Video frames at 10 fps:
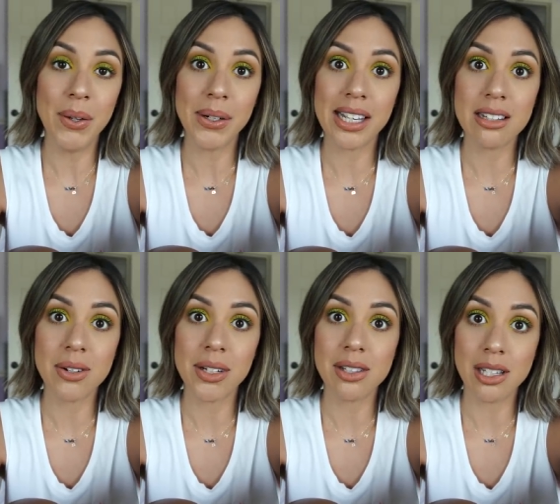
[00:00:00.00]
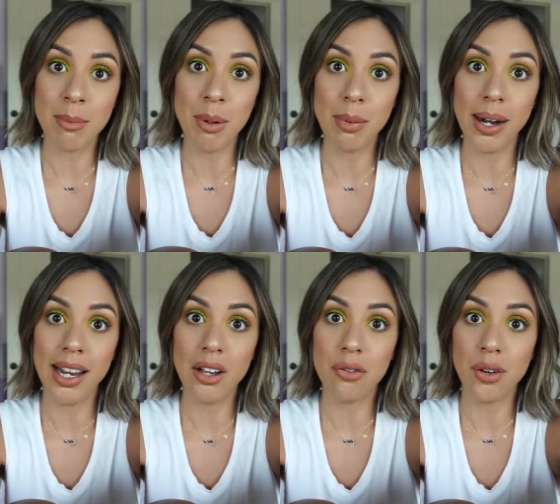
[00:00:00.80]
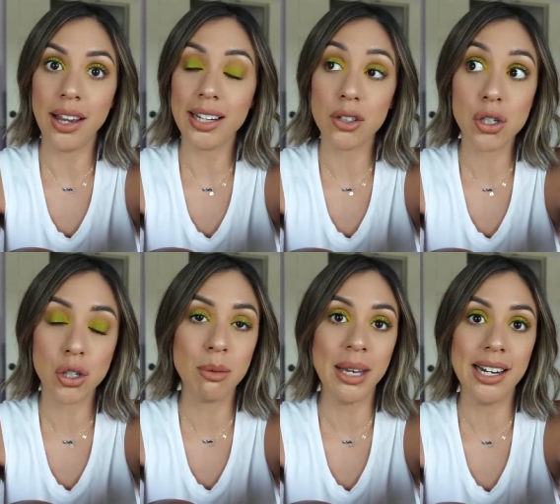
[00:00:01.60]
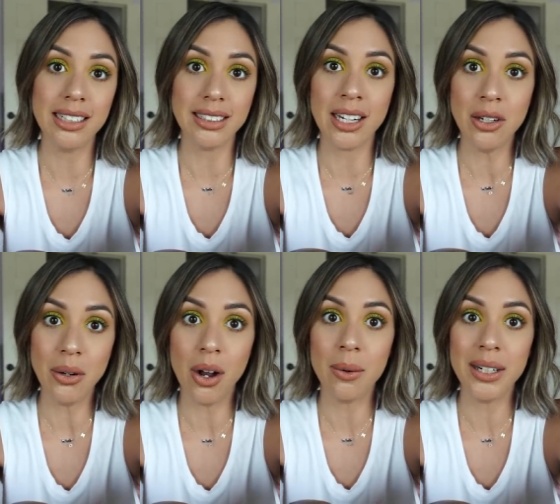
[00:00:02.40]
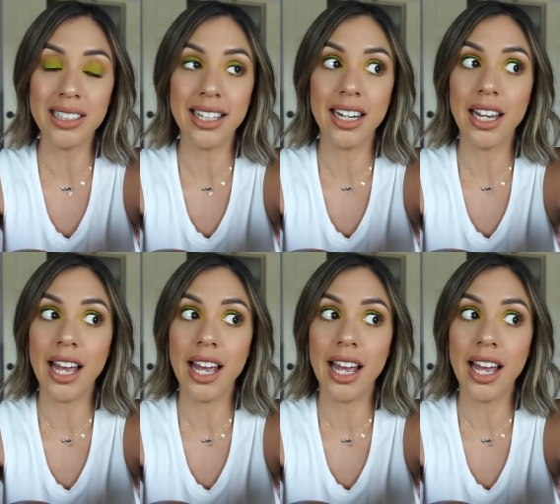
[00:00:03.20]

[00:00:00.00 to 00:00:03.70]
their kids are on summer break for like two minutes and you're already like,